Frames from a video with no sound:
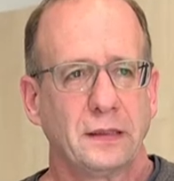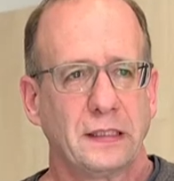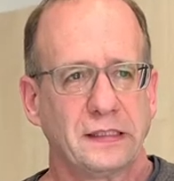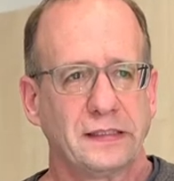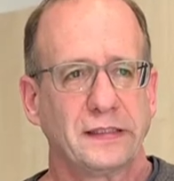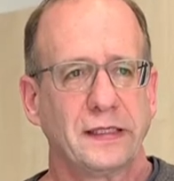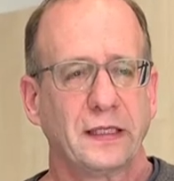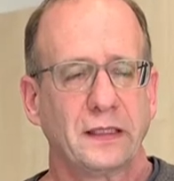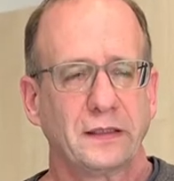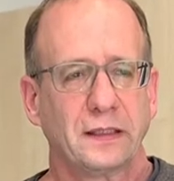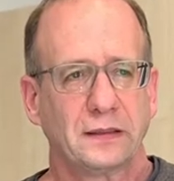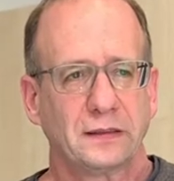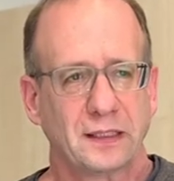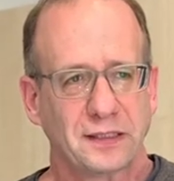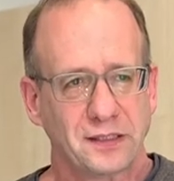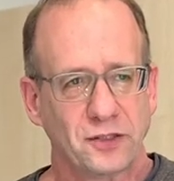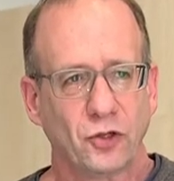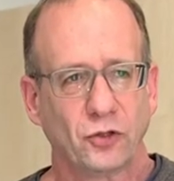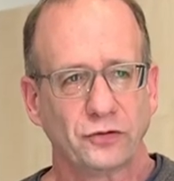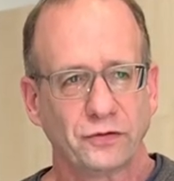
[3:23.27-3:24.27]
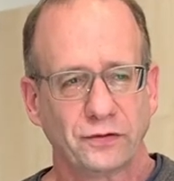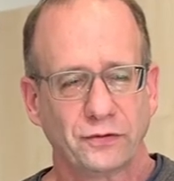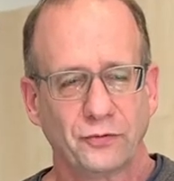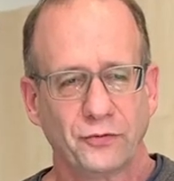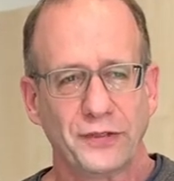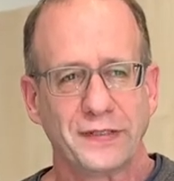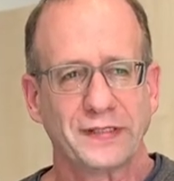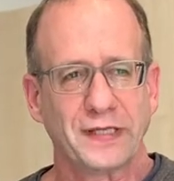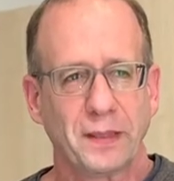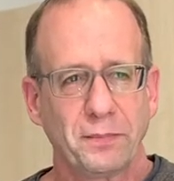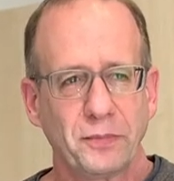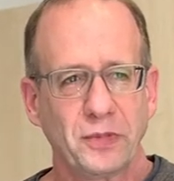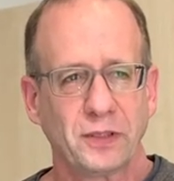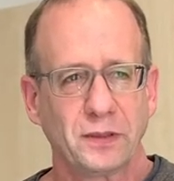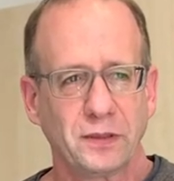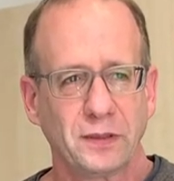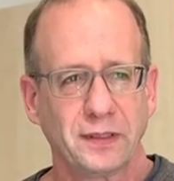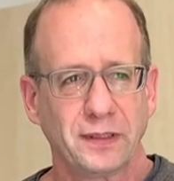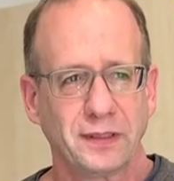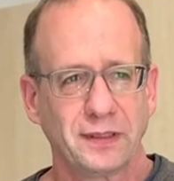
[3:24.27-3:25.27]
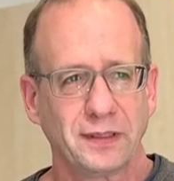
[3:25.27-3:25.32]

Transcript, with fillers: a cell that does not resemble uh,